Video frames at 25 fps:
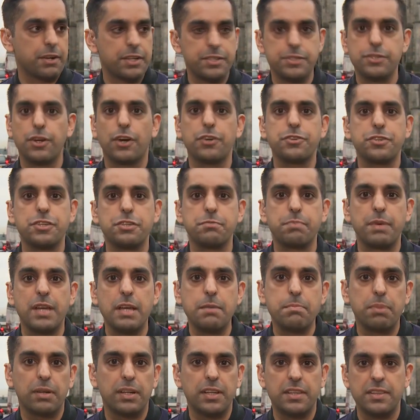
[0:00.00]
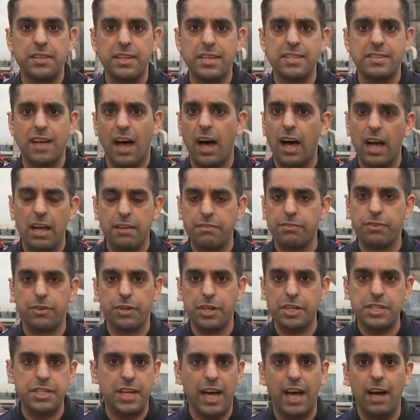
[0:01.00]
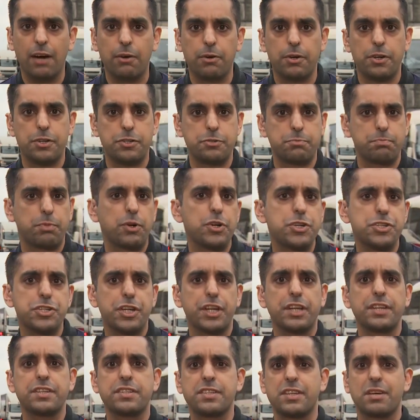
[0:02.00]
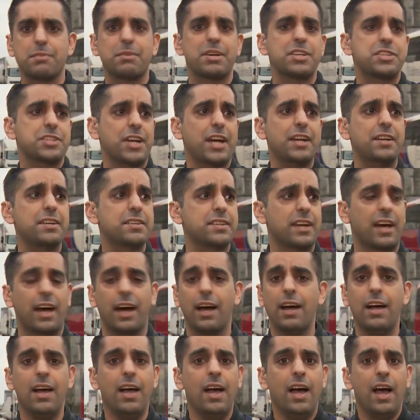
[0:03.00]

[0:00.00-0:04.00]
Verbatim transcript: It's not just people in these ivory towers pushing some agenda.